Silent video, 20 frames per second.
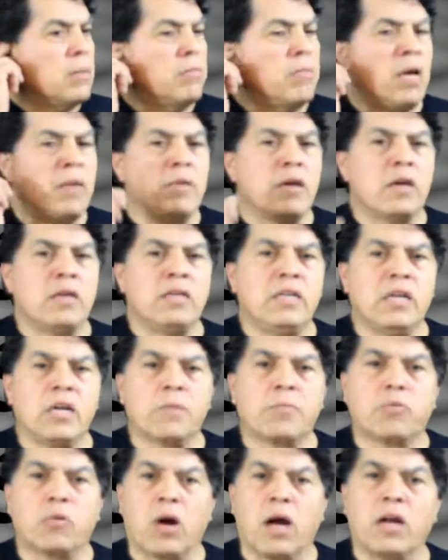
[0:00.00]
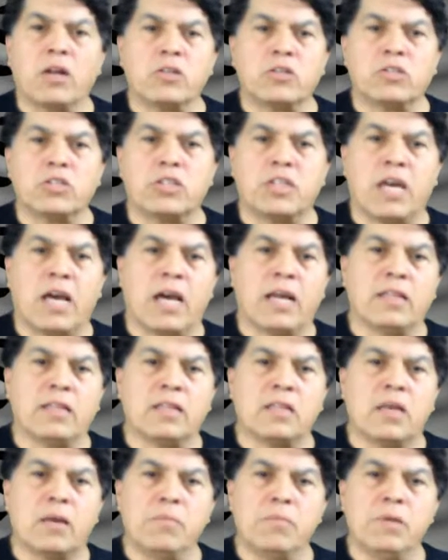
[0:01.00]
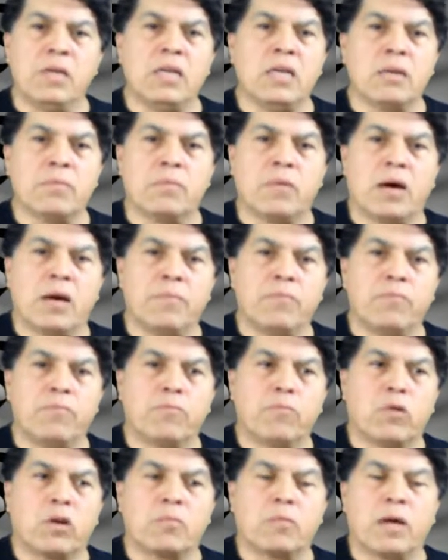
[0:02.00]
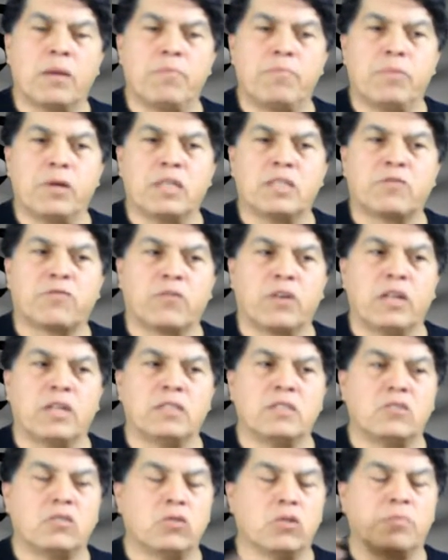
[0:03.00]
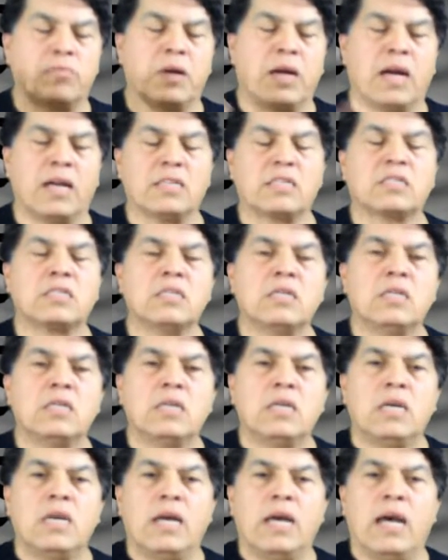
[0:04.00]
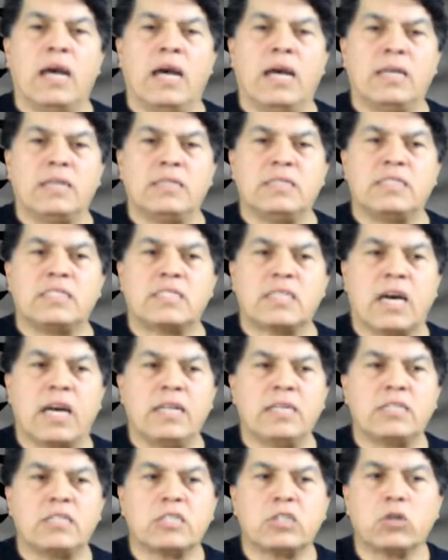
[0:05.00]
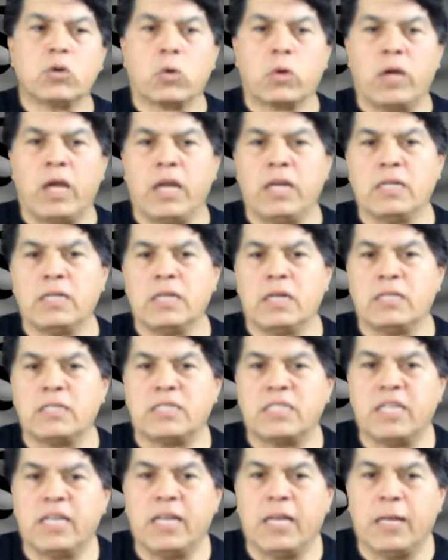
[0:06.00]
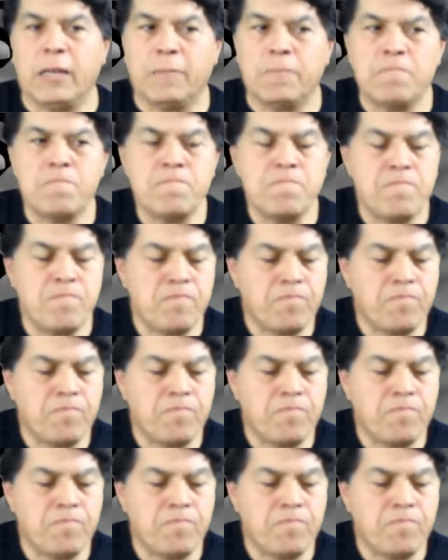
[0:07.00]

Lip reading: maybe a year prior to that, that me and one of my best friends who had passed had decided to create a team.